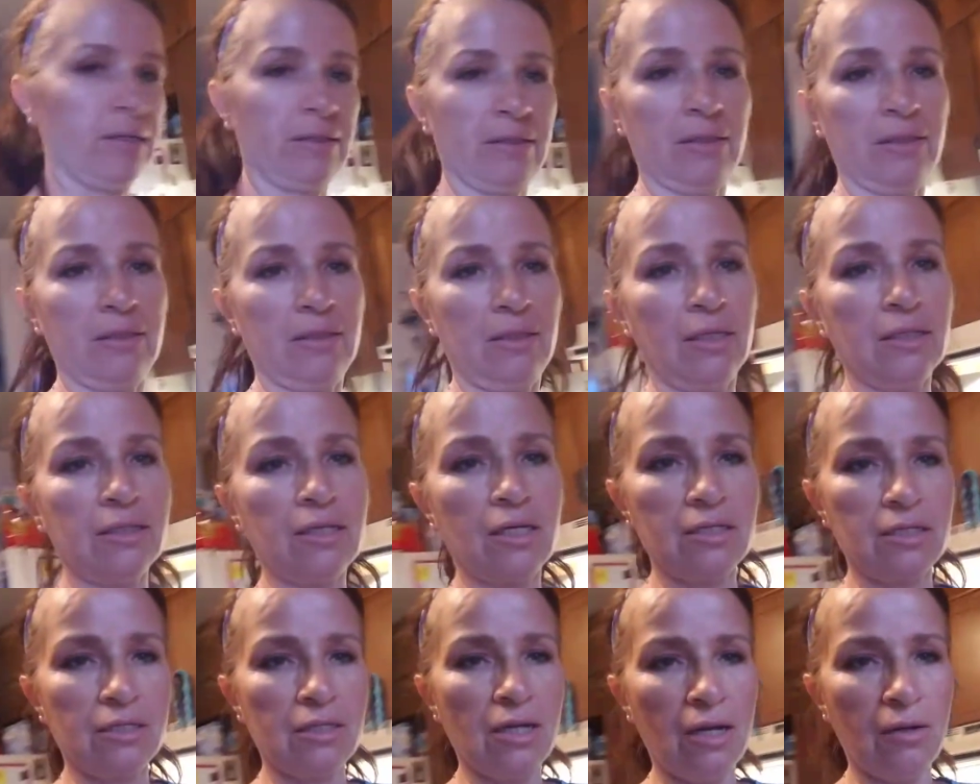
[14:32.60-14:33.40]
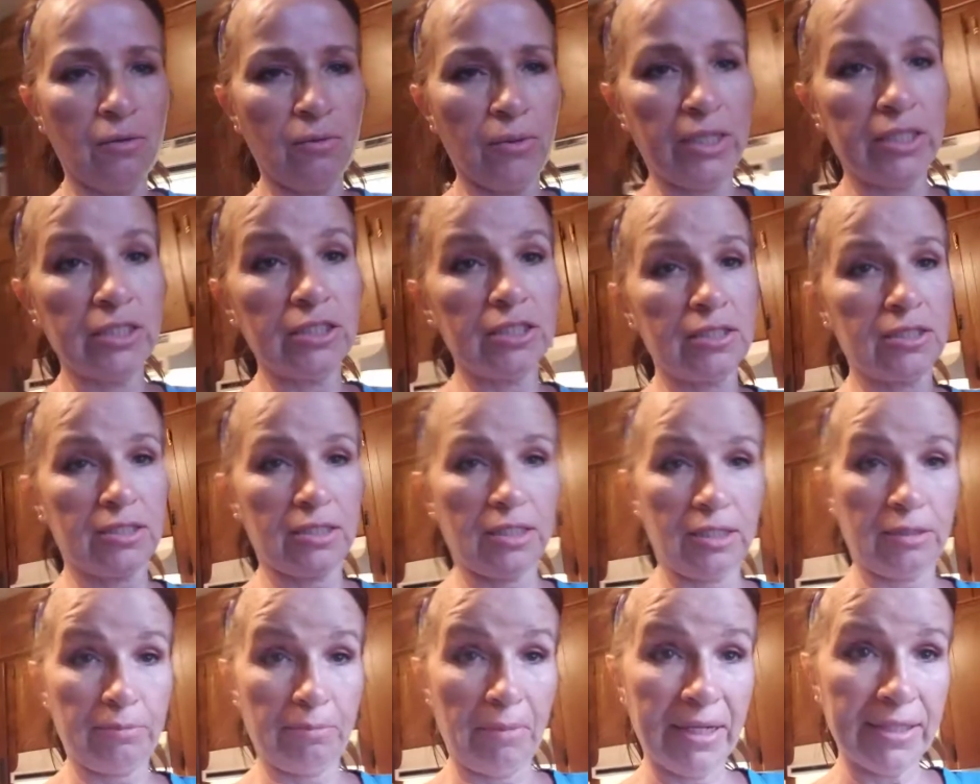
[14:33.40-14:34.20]
it. I cannot wait to
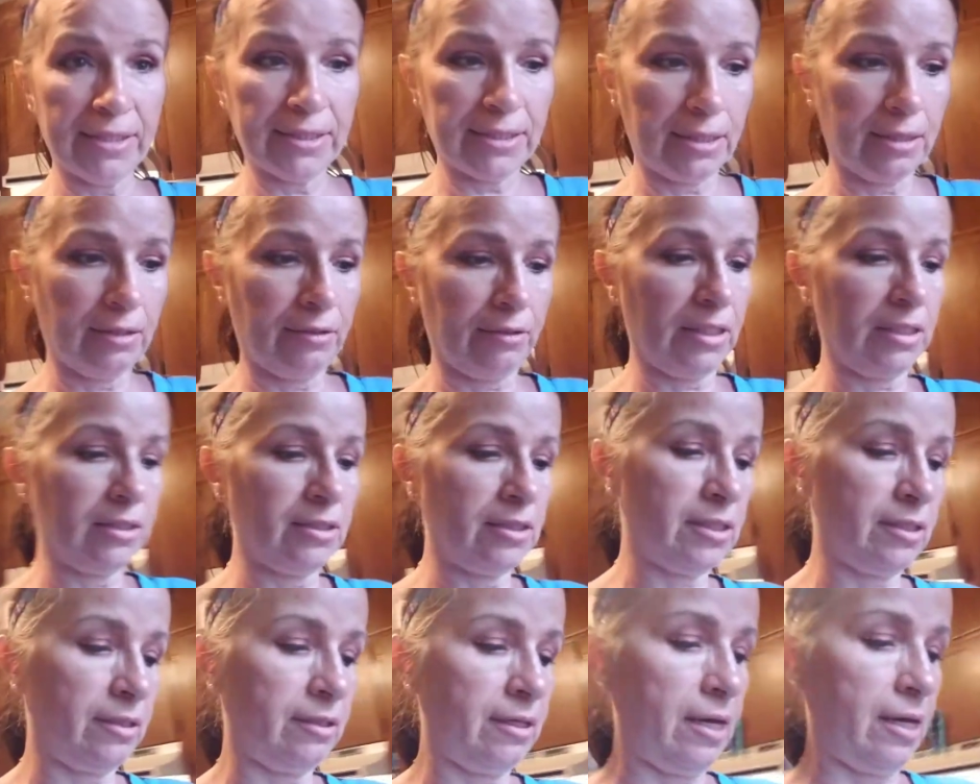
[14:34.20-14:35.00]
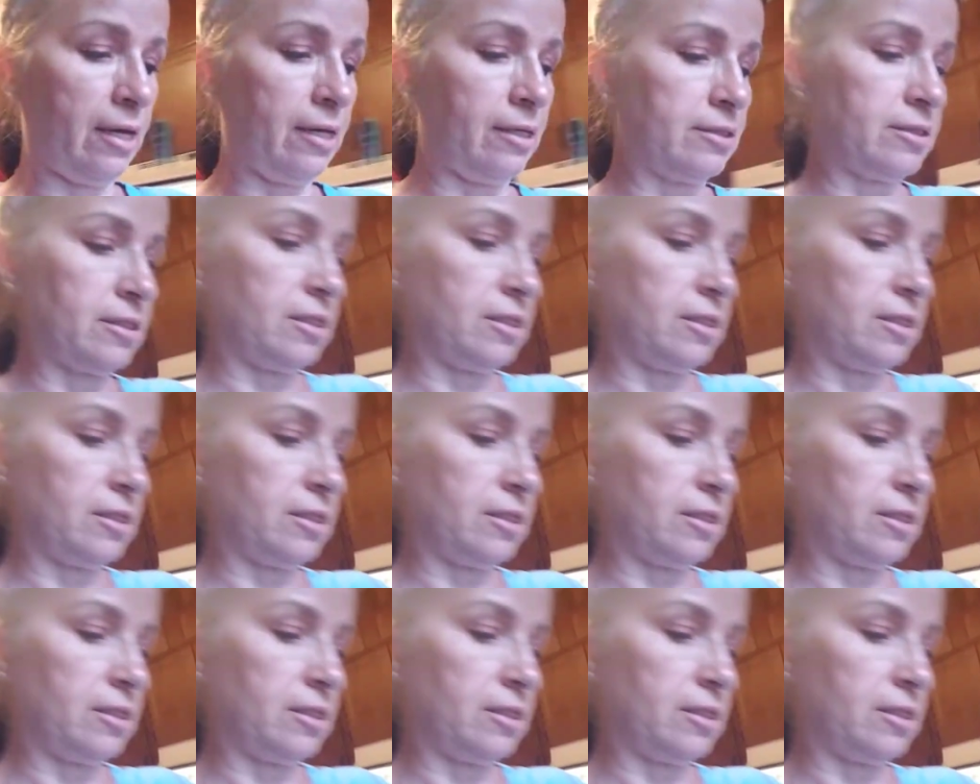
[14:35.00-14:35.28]
sink my teeth into that.